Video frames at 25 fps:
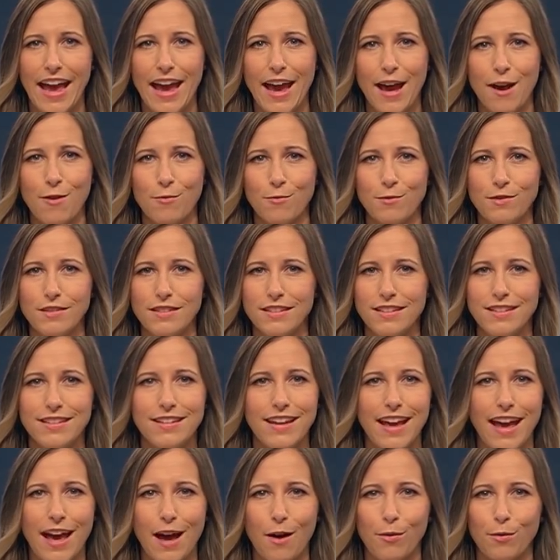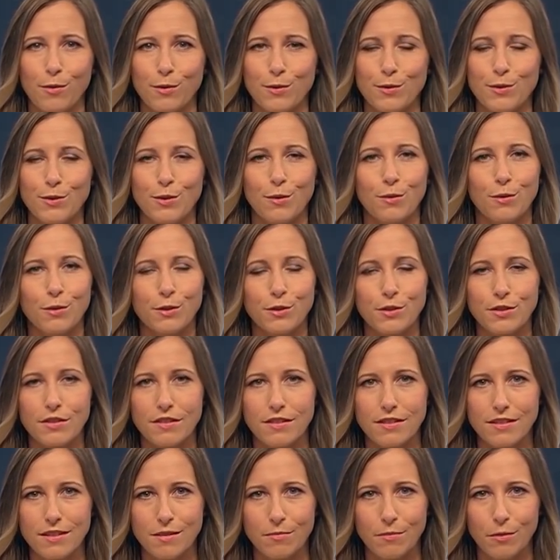How did our solar
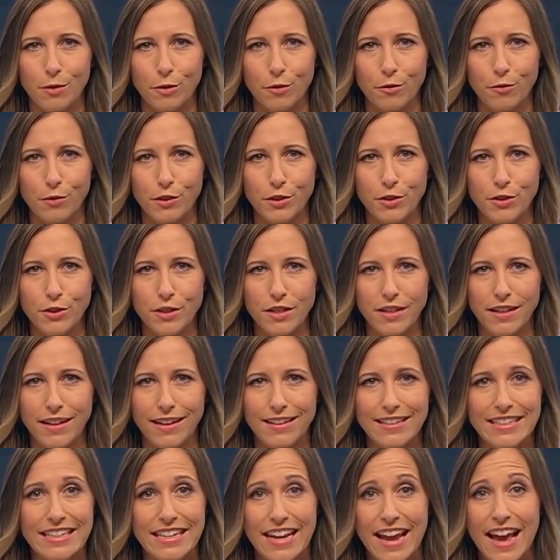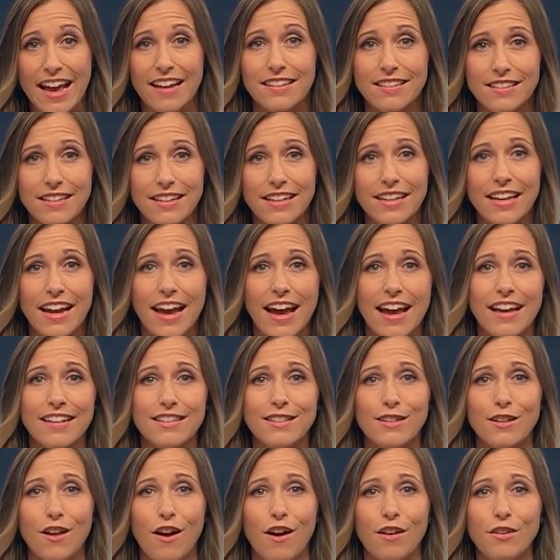system originate? NASA
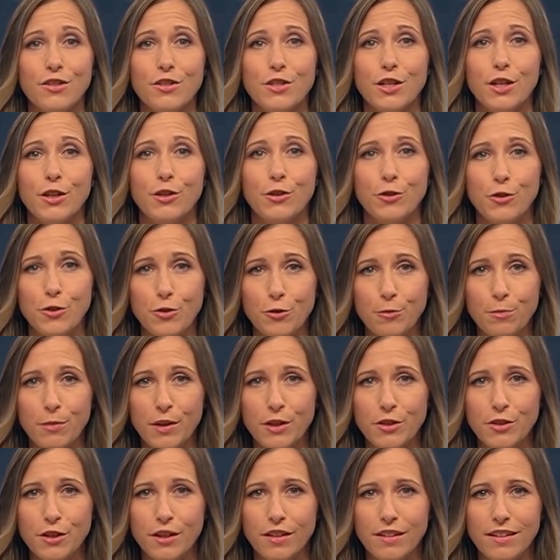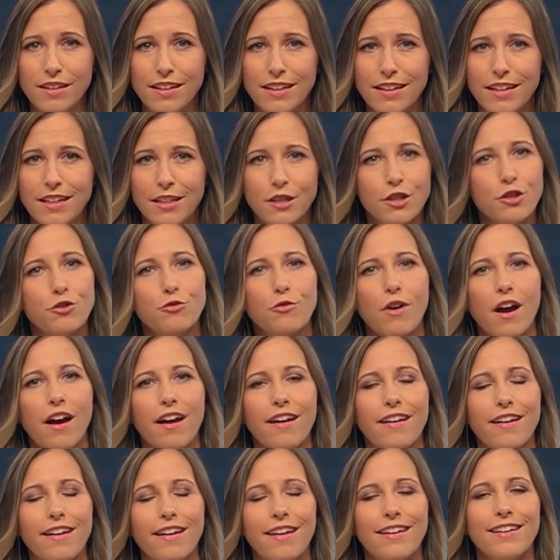has launched a new mission to
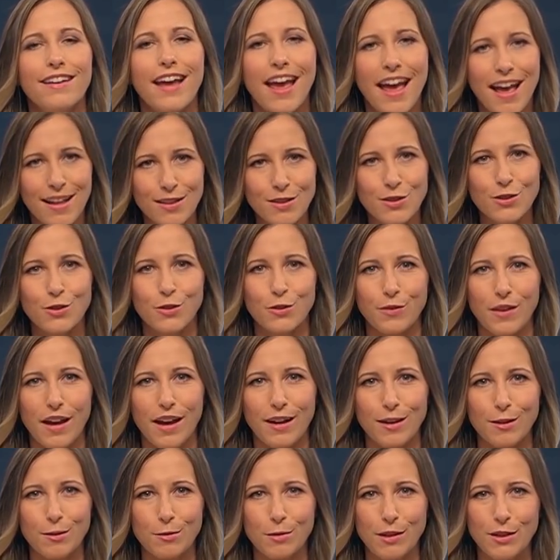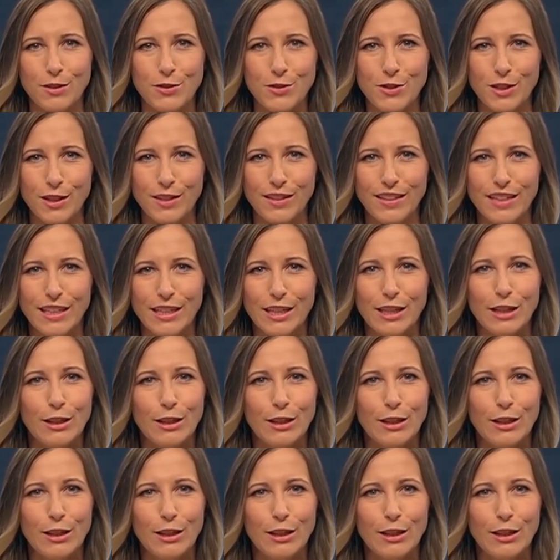try and answer that question.